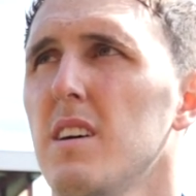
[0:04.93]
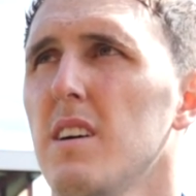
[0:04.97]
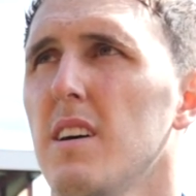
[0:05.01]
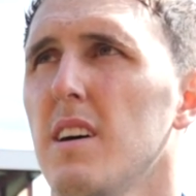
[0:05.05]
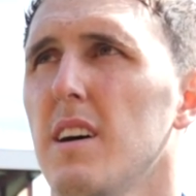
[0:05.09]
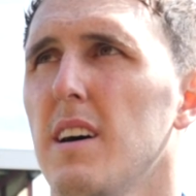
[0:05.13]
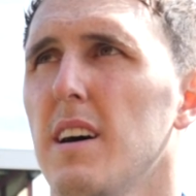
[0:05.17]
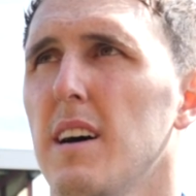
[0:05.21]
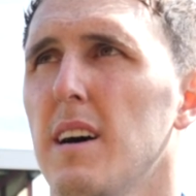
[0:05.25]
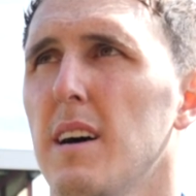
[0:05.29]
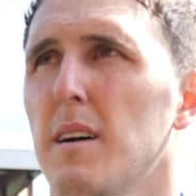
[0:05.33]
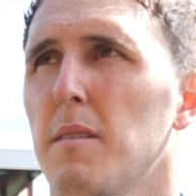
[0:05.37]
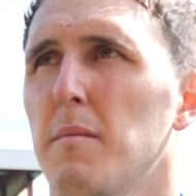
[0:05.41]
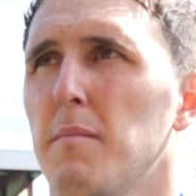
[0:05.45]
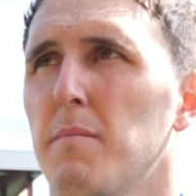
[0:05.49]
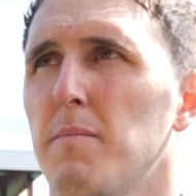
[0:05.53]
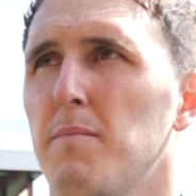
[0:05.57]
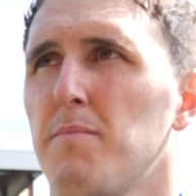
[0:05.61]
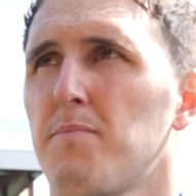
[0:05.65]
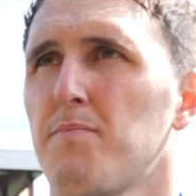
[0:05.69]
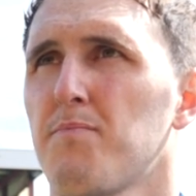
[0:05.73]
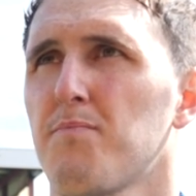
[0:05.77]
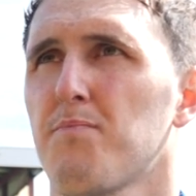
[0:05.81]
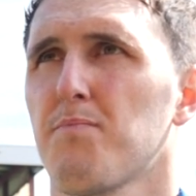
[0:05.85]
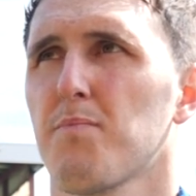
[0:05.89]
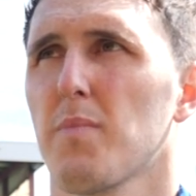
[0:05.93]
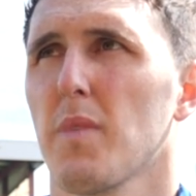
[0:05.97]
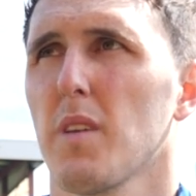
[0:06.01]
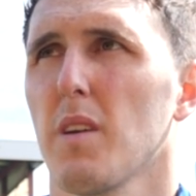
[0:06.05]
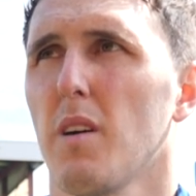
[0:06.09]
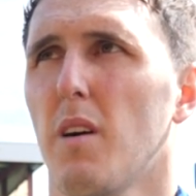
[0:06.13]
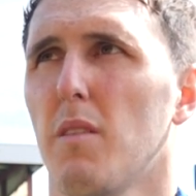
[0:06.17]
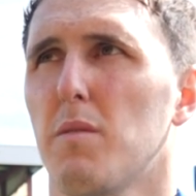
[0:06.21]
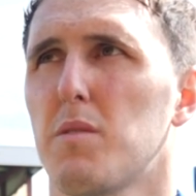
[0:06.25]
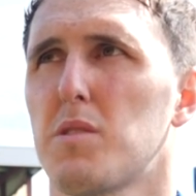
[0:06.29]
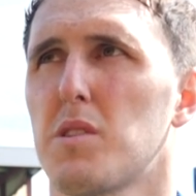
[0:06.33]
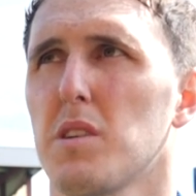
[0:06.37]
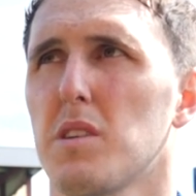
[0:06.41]

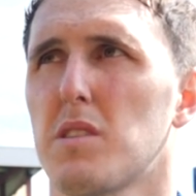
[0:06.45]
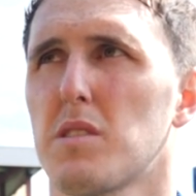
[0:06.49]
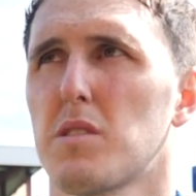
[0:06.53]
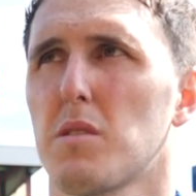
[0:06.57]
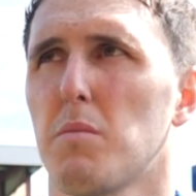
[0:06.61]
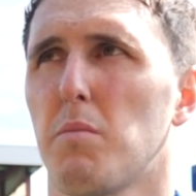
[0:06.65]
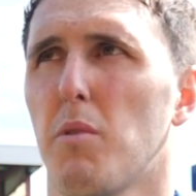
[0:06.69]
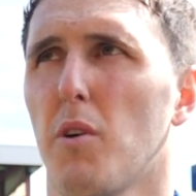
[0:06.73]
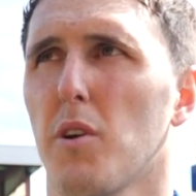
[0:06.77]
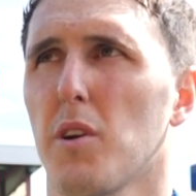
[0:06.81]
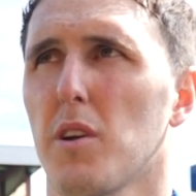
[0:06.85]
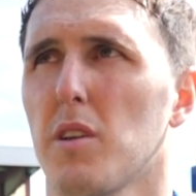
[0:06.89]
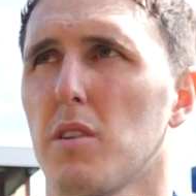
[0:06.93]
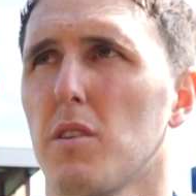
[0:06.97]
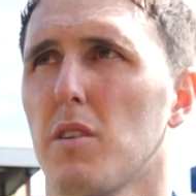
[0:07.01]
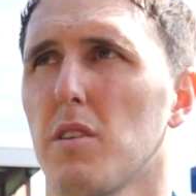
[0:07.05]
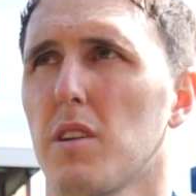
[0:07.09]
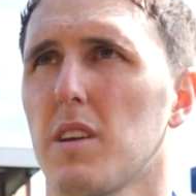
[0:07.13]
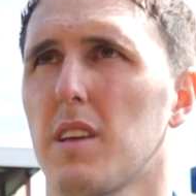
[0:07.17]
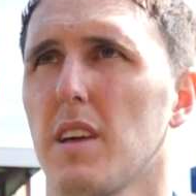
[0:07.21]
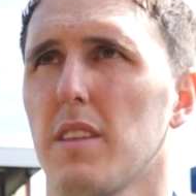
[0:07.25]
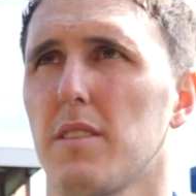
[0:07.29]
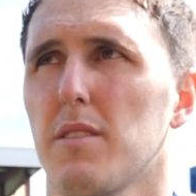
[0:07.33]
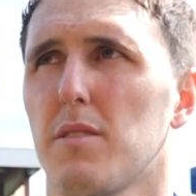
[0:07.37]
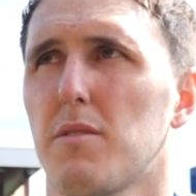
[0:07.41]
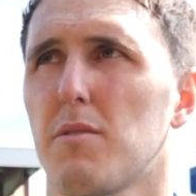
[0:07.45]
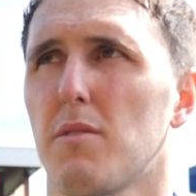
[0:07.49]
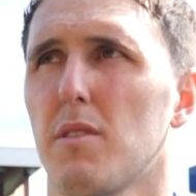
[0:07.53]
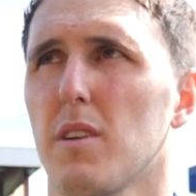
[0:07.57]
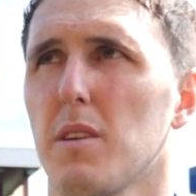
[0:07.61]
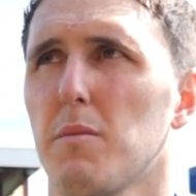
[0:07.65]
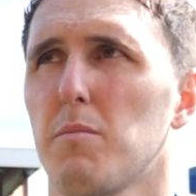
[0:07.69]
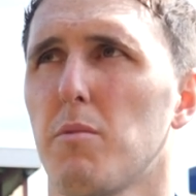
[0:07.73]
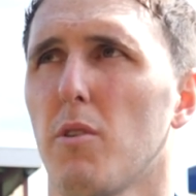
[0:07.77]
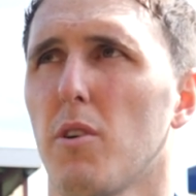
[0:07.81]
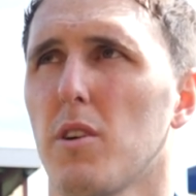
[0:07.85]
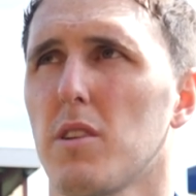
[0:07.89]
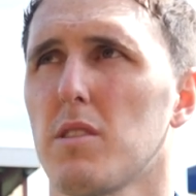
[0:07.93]
Obviously disappointed not to get the
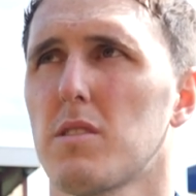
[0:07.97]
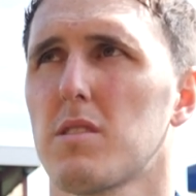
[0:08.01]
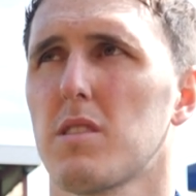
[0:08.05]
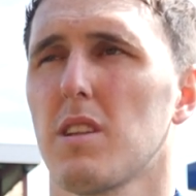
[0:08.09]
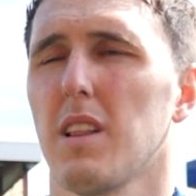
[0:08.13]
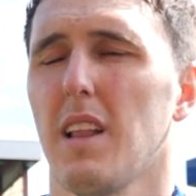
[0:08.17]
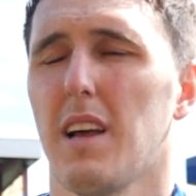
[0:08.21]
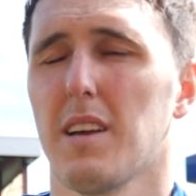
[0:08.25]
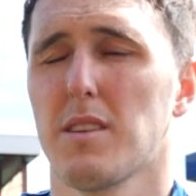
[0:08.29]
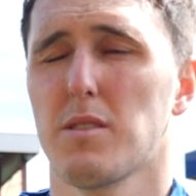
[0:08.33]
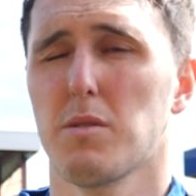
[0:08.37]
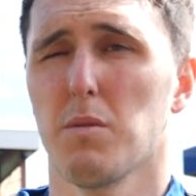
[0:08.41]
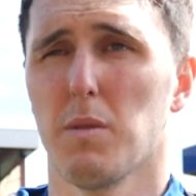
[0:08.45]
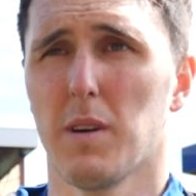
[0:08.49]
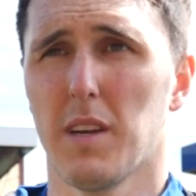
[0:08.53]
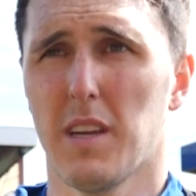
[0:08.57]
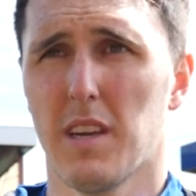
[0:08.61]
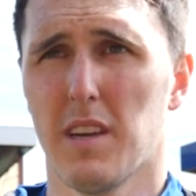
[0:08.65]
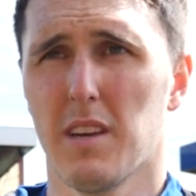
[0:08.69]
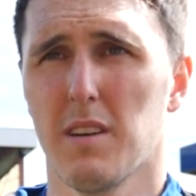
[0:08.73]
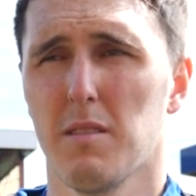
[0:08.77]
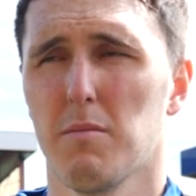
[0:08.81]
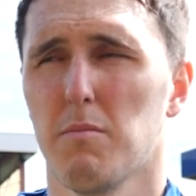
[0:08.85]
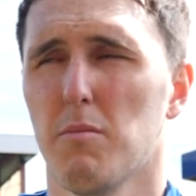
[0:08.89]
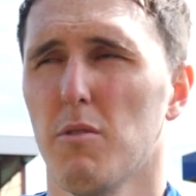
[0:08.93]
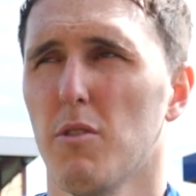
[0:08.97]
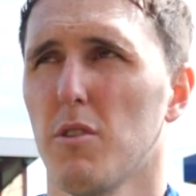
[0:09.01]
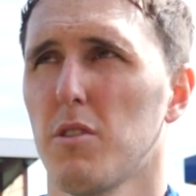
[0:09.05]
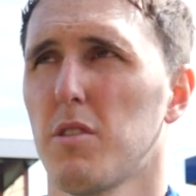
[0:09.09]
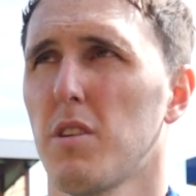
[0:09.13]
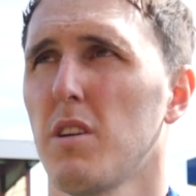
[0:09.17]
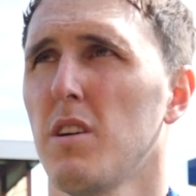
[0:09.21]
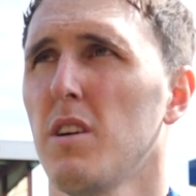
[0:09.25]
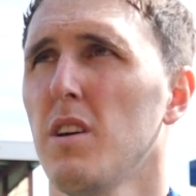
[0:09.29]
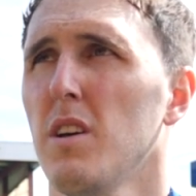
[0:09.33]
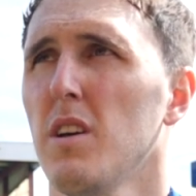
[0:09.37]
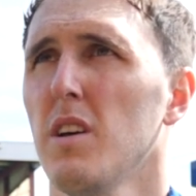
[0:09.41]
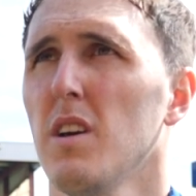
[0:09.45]
3 points last week, but
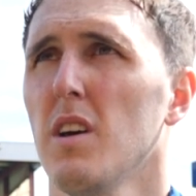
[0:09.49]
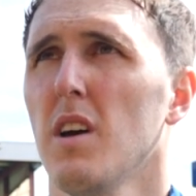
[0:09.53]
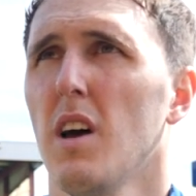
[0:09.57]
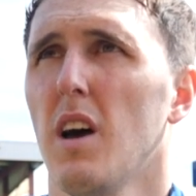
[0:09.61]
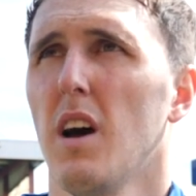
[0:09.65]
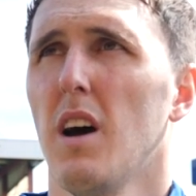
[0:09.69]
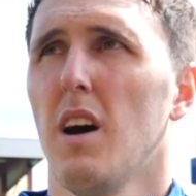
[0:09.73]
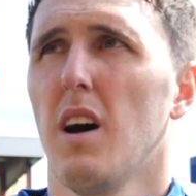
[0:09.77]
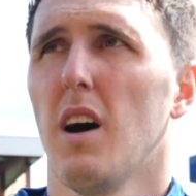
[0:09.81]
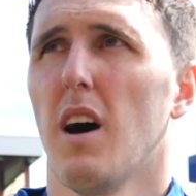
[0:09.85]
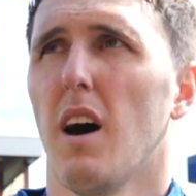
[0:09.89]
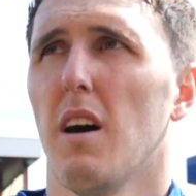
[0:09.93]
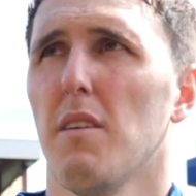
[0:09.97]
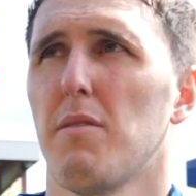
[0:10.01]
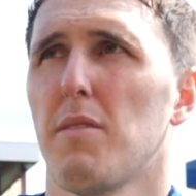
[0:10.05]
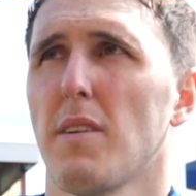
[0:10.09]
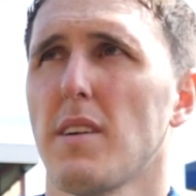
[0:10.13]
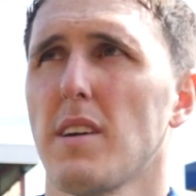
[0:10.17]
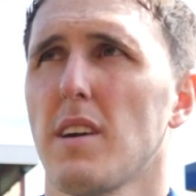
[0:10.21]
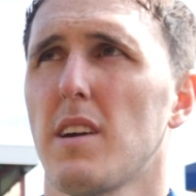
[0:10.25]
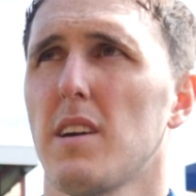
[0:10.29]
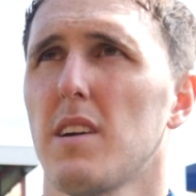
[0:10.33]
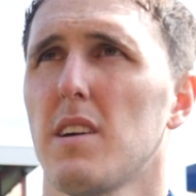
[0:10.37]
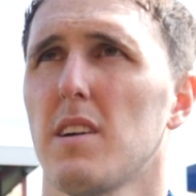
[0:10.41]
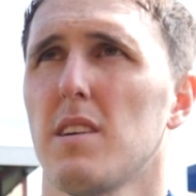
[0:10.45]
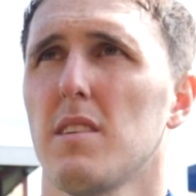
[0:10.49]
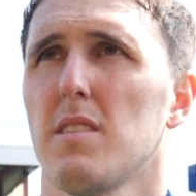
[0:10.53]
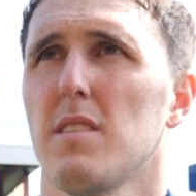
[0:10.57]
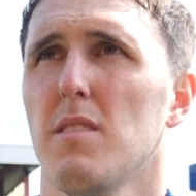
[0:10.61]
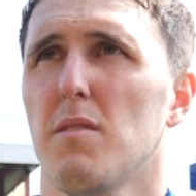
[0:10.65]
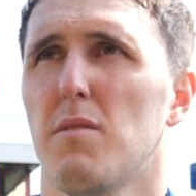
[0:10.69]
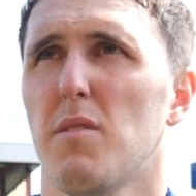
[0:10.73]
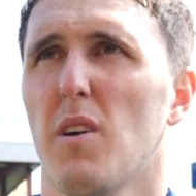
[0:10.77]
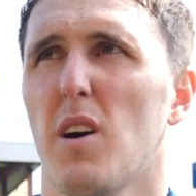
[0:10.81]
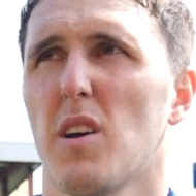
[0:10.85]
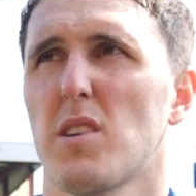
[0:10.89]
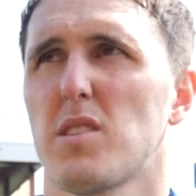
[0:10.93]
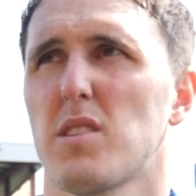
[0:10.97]
I think the
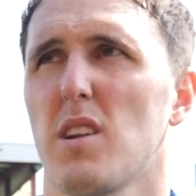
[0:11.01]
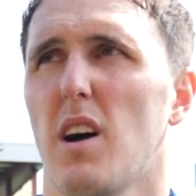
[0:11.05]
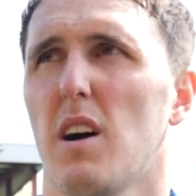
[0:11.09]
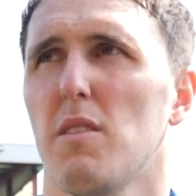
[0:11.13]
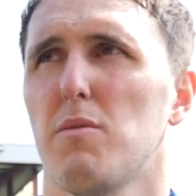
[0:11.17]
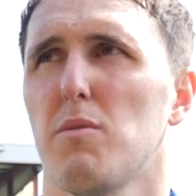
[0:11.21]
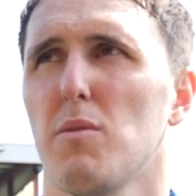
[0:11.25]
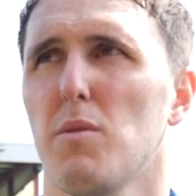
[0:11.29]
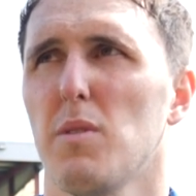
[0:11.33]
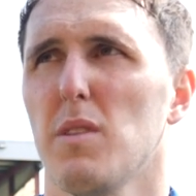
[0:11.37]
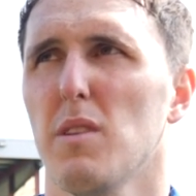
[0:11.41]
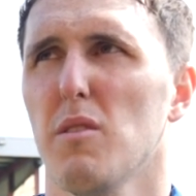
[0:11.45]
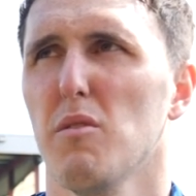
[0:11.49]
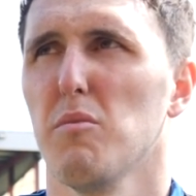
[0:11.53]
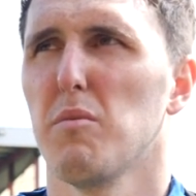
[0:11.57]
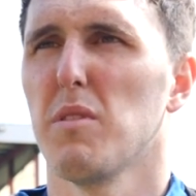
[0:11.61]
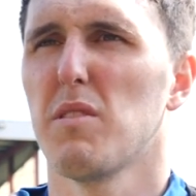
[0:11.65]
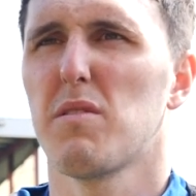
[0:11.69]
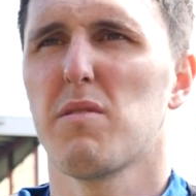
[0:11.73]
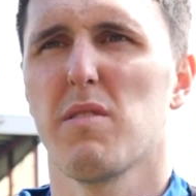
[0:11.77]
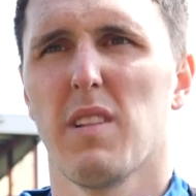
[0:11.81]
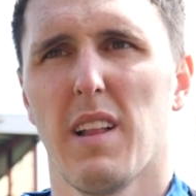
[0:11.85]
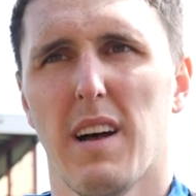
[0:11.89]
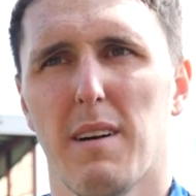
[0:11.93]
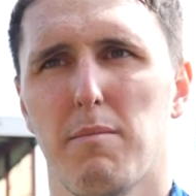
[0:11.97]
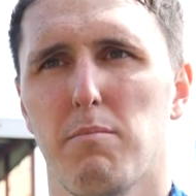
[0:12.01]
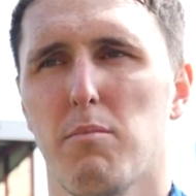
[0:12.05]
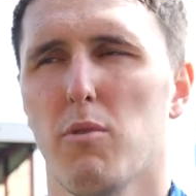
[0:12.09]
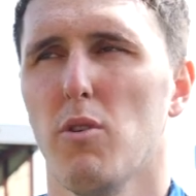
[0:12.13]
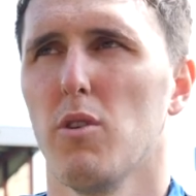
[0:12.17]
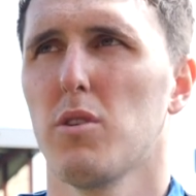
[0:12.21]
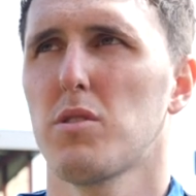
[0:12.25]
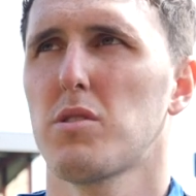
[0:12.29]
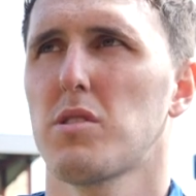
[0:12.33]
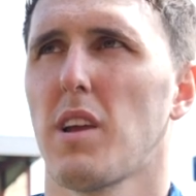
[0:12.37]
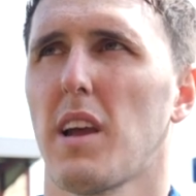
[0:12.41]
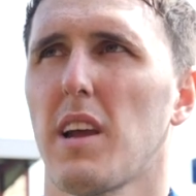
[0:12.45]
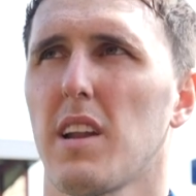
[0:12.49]
first half we were a little bit flat,
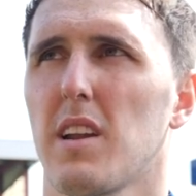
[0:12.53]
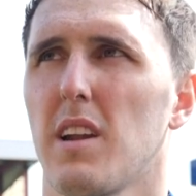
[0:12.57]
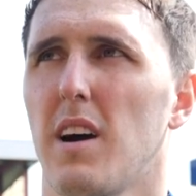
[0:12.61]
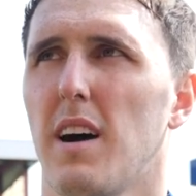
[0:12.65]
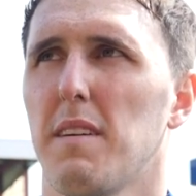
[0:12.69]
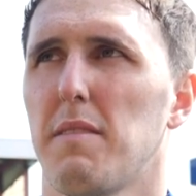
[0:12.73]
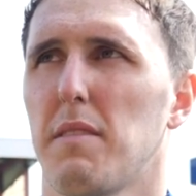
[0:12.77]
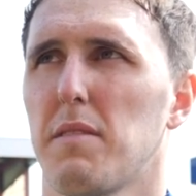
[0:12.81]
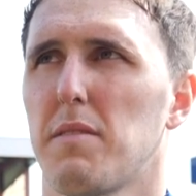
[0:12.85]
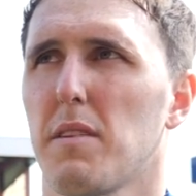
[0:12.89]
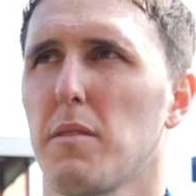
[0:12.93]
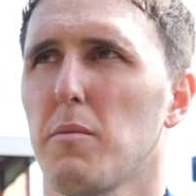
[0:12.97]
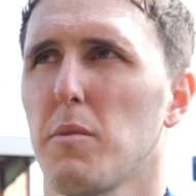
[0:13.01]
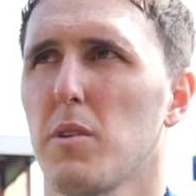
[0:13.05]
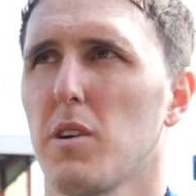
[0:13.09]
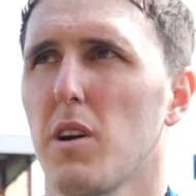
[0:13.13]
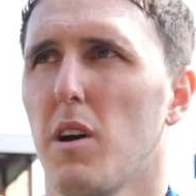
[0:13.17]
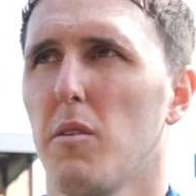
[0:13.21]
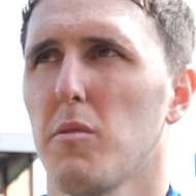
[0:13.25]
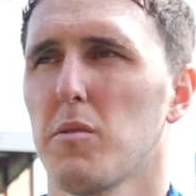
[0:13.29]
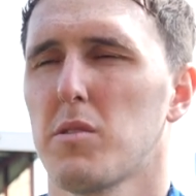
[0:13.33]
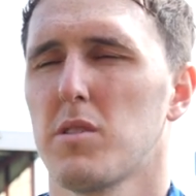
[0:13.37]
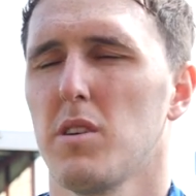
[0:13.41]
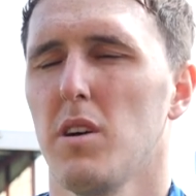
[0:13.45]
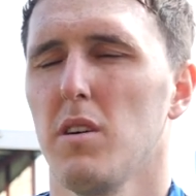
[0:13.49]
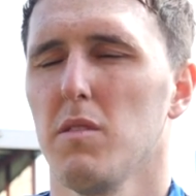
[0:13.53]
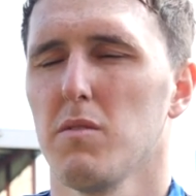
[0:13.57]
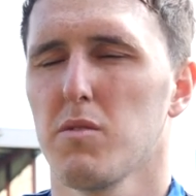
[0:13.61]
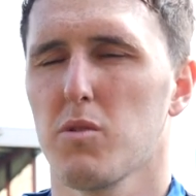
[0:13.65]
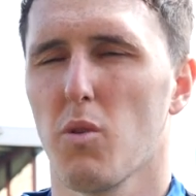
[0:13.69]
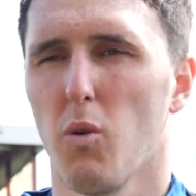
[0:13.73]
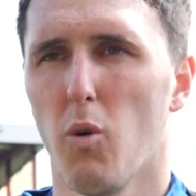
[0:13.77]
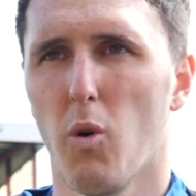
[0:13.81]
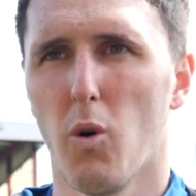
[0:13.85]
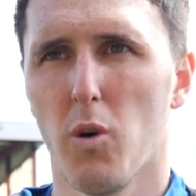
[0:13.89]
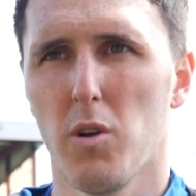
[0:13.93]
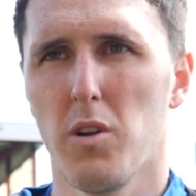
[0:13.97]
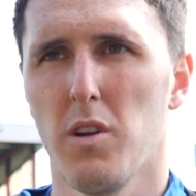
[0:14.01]
but second half I think we got ourselves
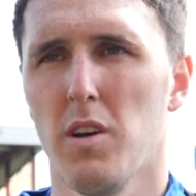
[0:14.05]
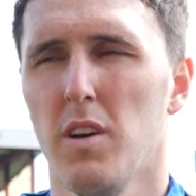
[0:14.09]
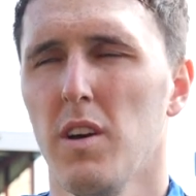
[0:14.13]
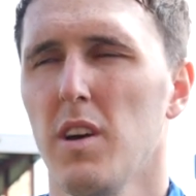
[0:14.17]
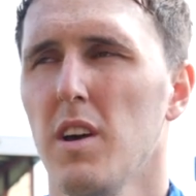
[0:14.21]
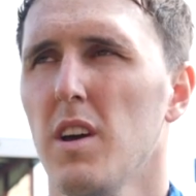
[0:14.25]
going.